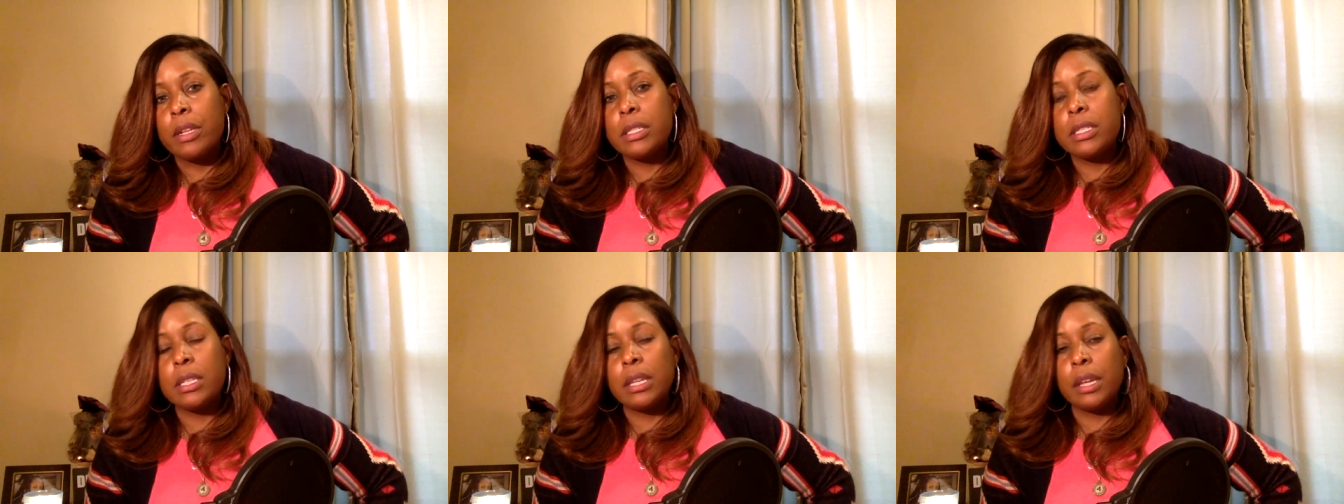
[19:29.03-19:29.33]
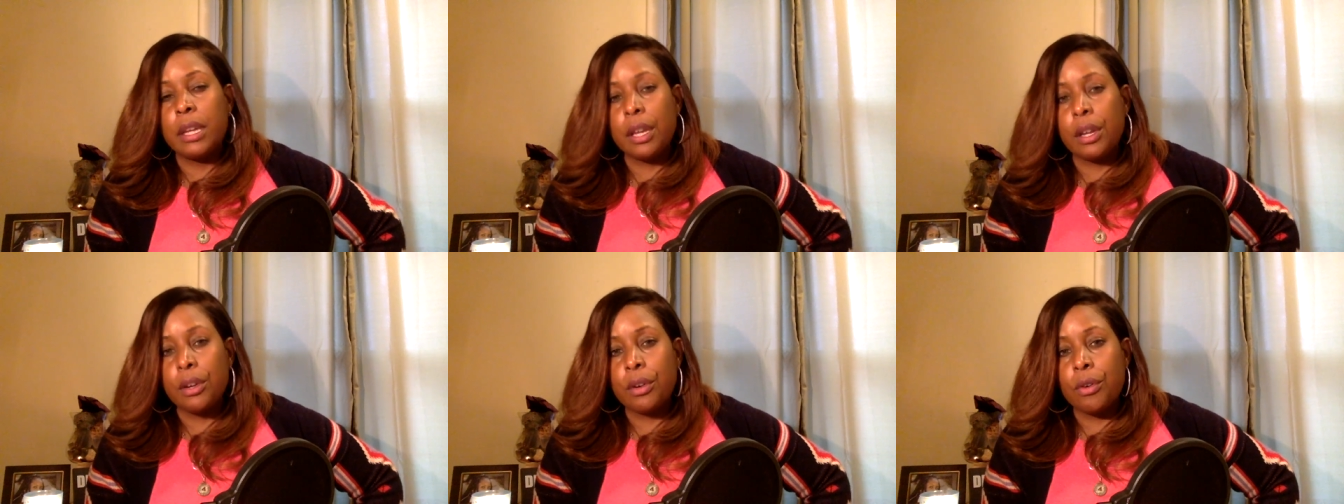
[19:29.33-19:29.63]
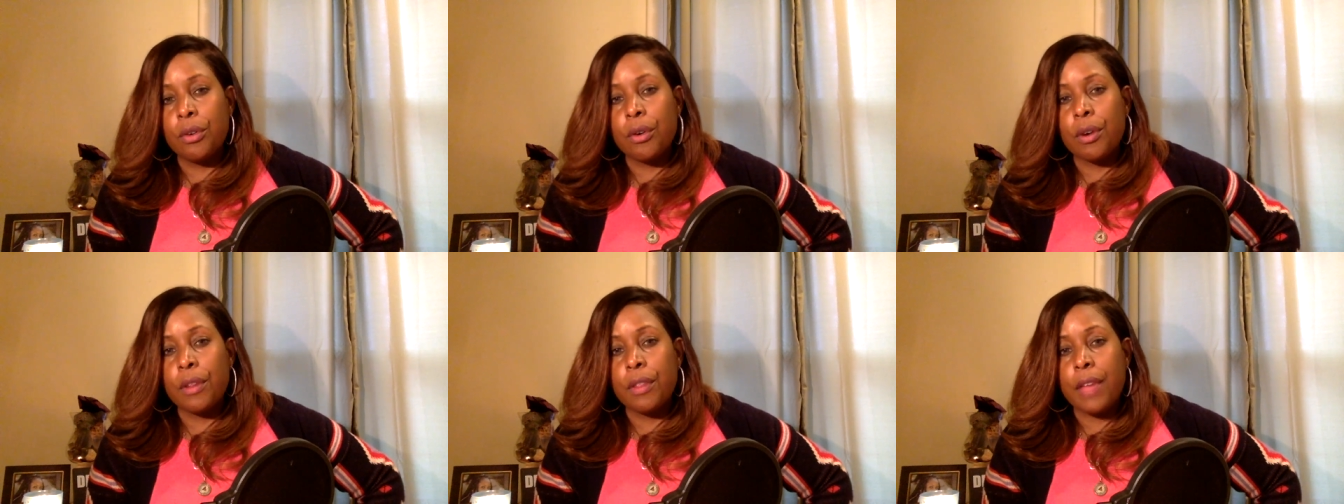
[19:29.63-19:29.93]
to
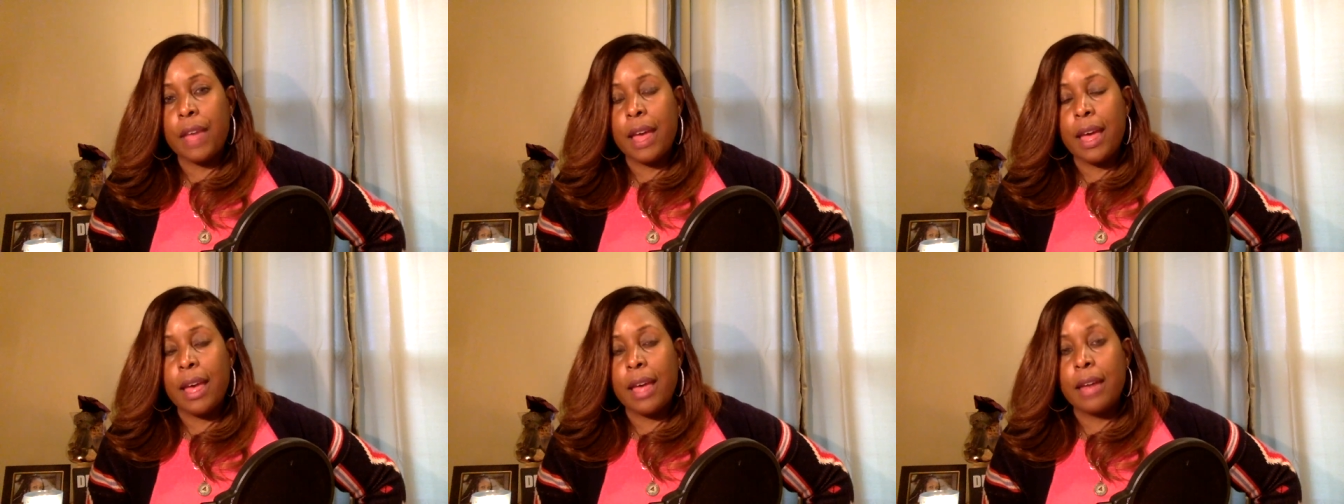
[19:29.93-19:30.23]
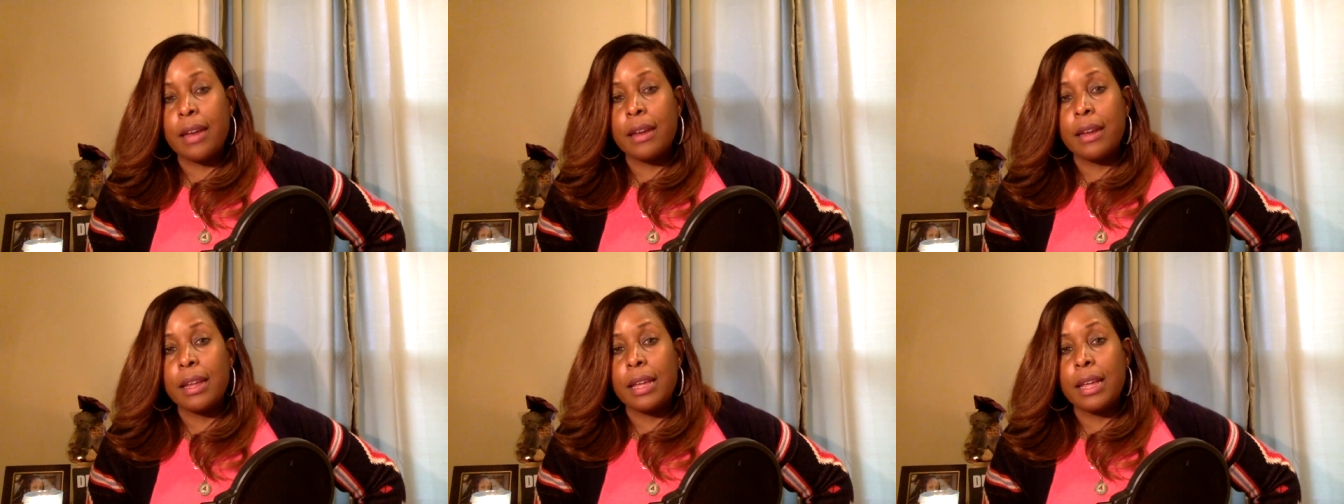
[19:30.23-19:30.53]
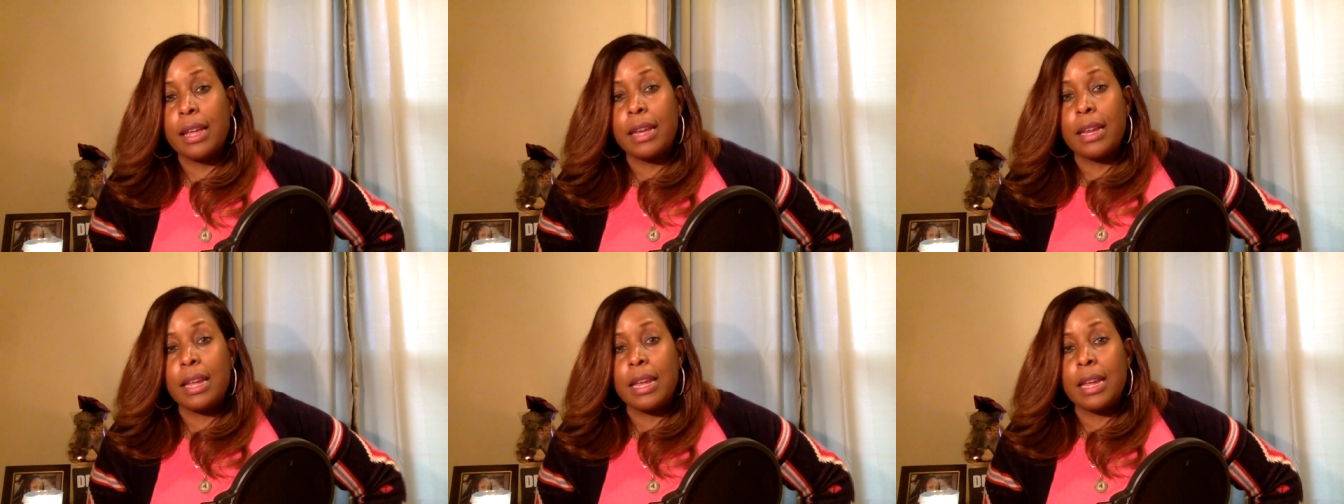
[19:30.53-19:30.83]
ignore that
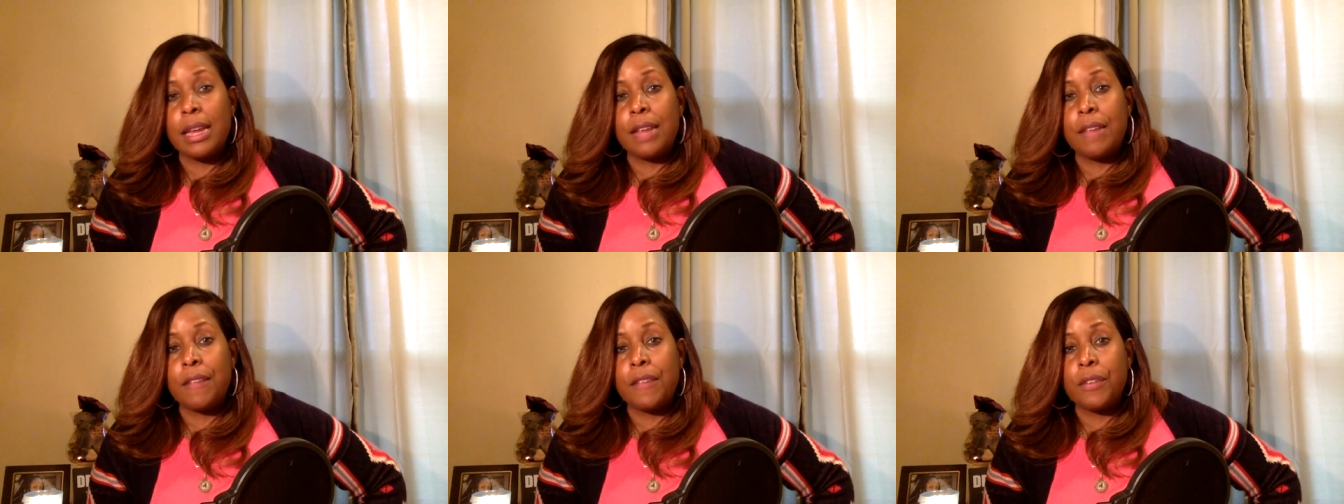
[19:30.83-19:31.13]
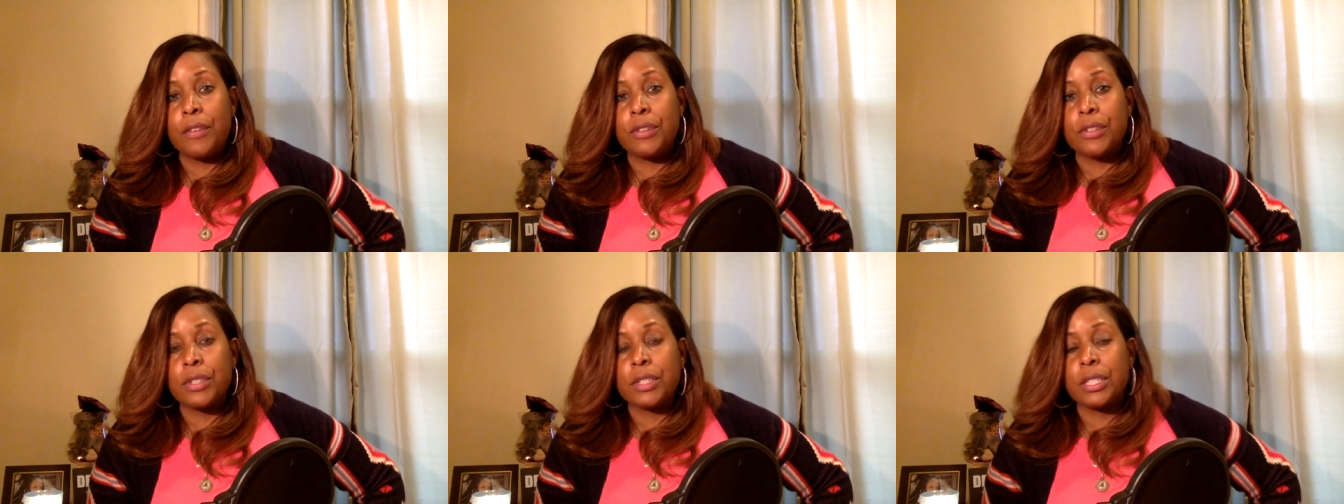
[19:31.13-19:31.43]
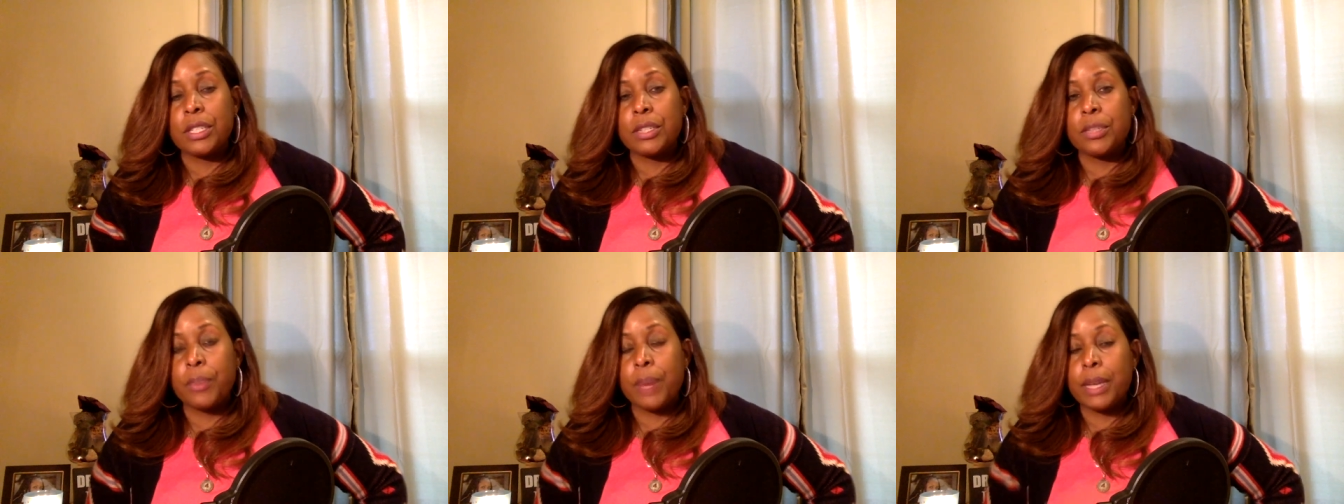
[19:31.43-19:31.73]
in any future
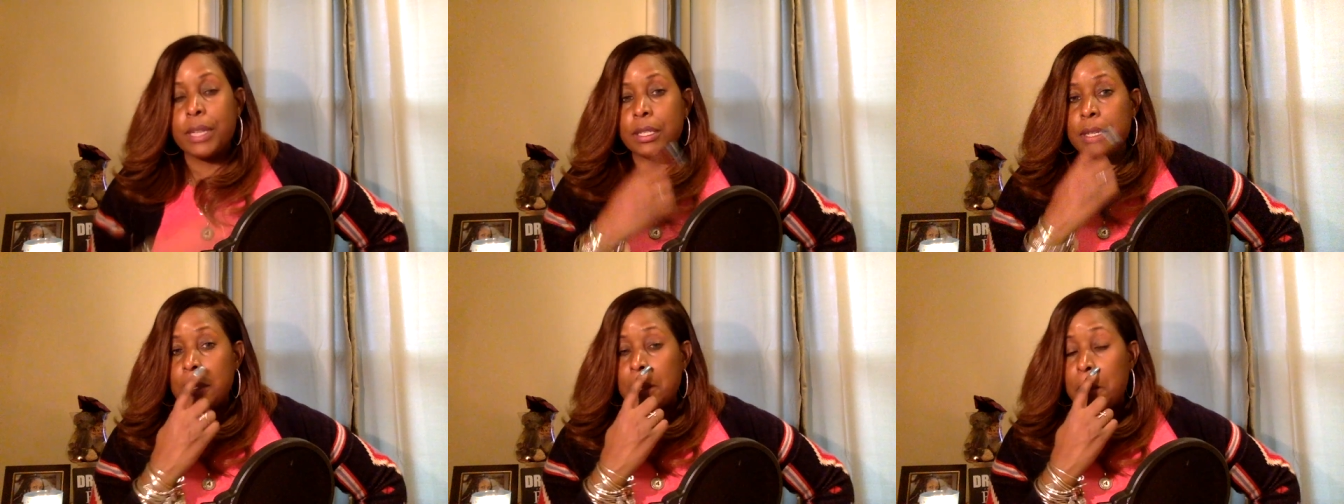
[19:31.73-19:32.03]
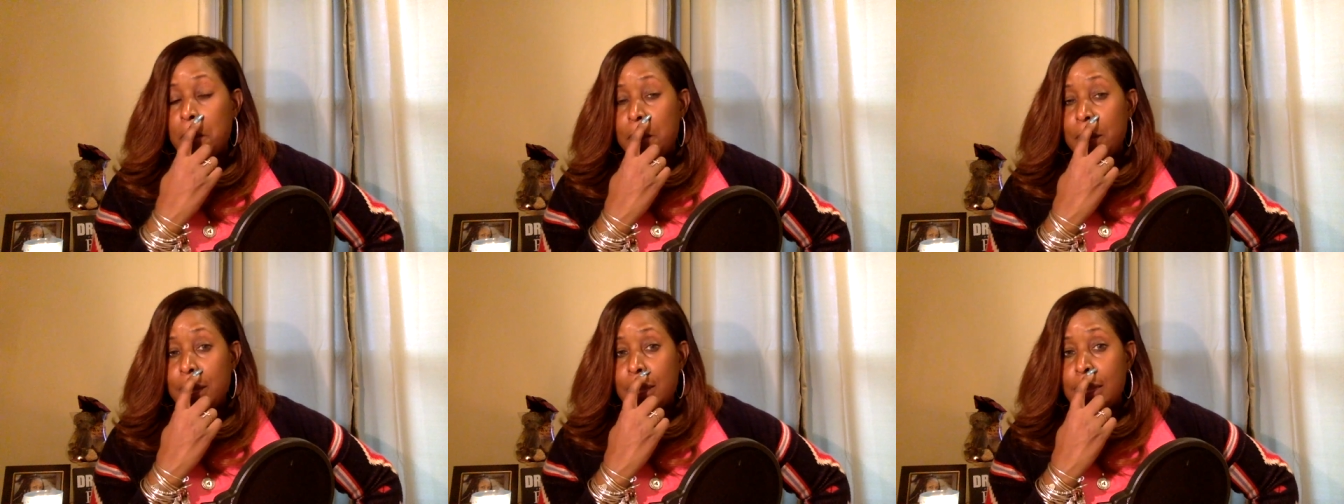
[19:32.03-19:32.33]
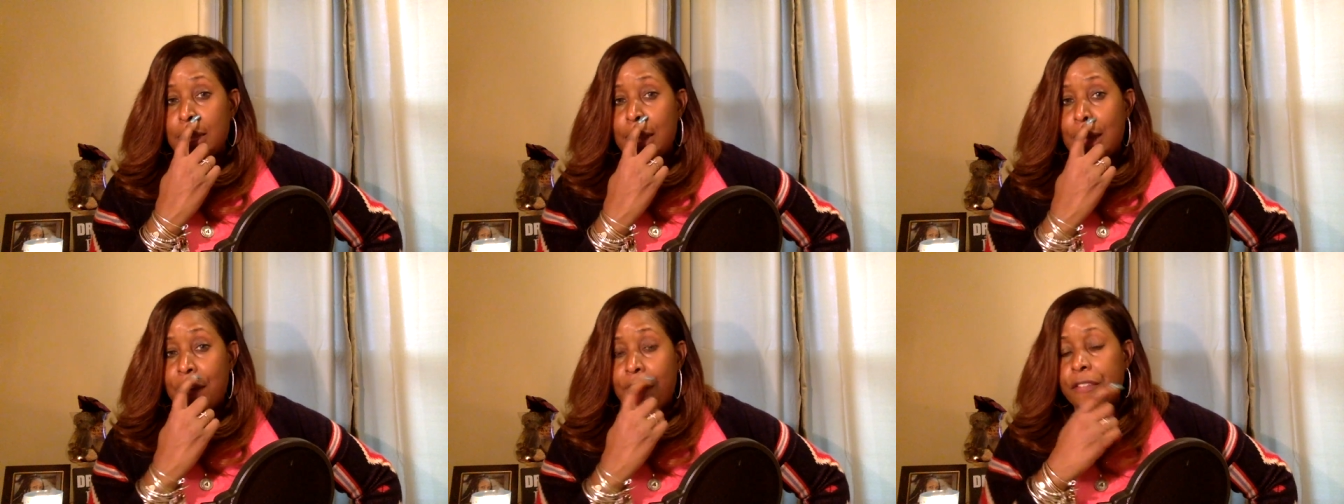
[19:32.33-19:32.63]
situation. The minute
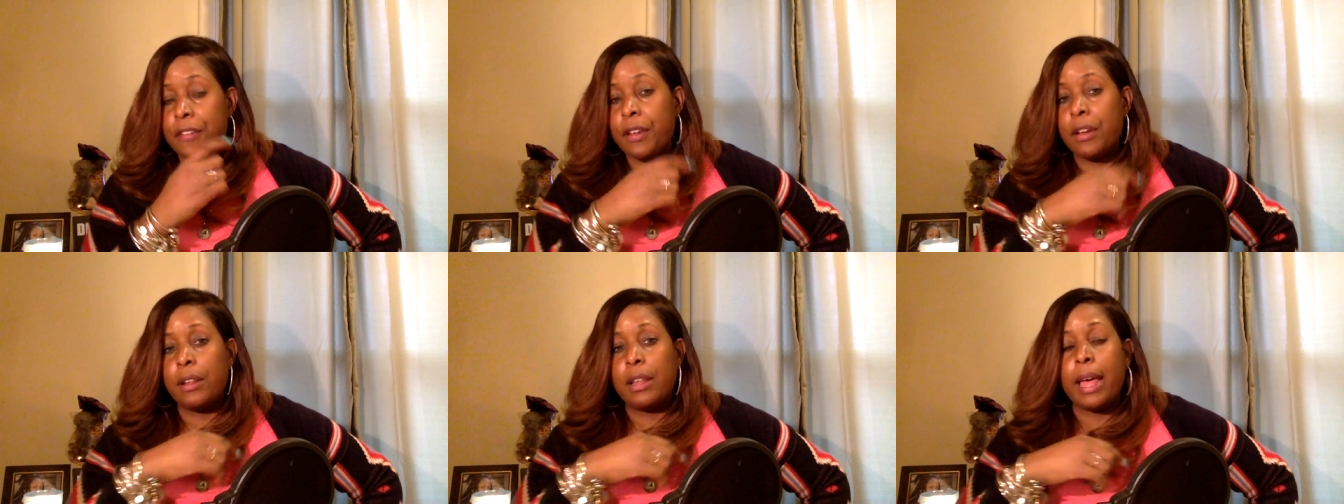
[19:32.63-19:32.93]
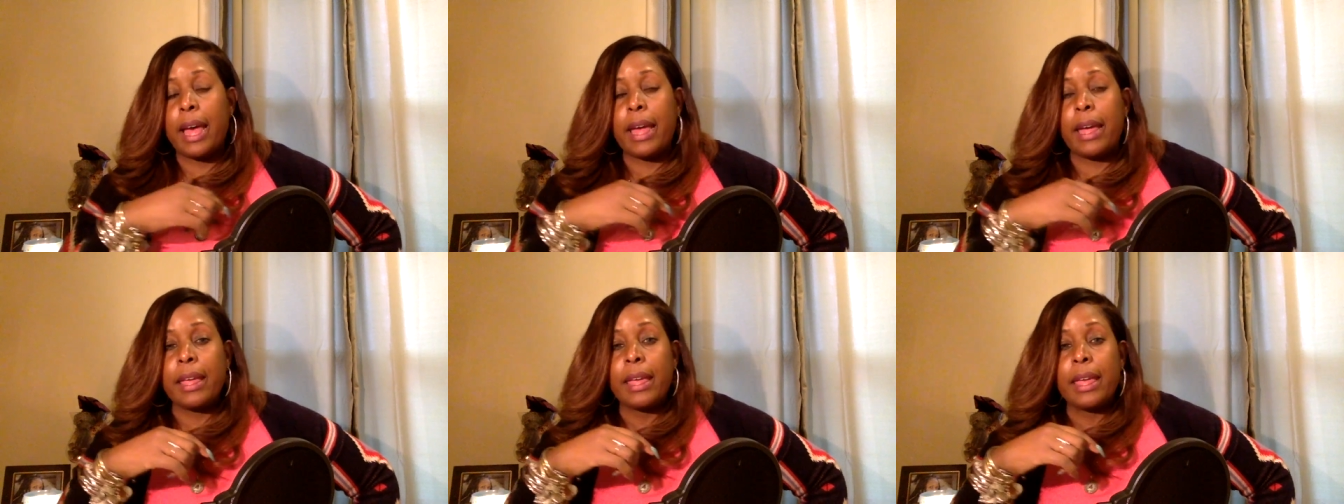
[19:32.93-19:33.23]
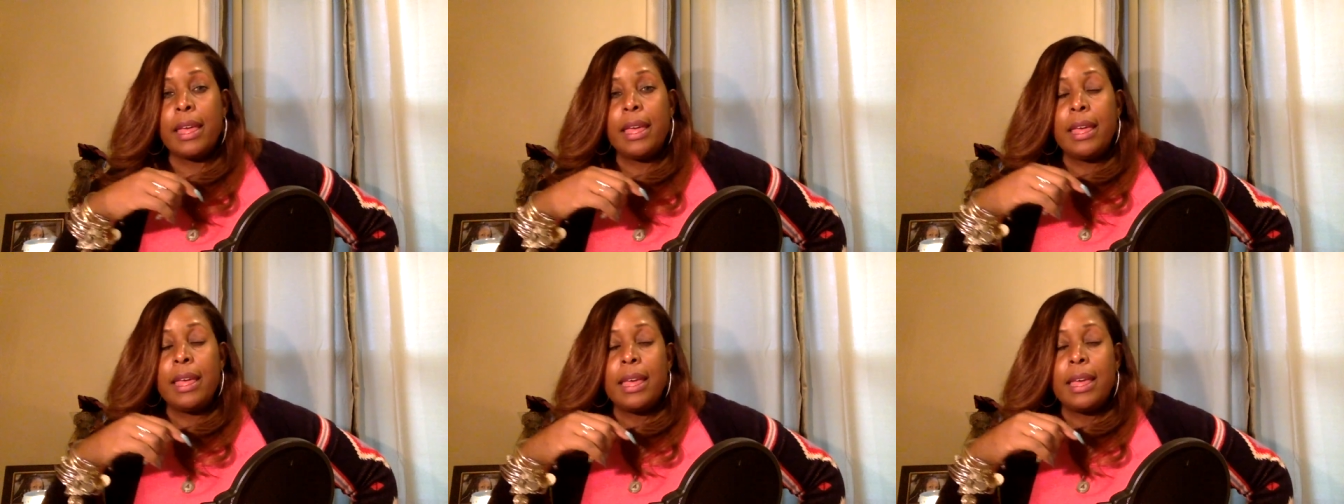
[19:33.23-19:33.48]
that I feel like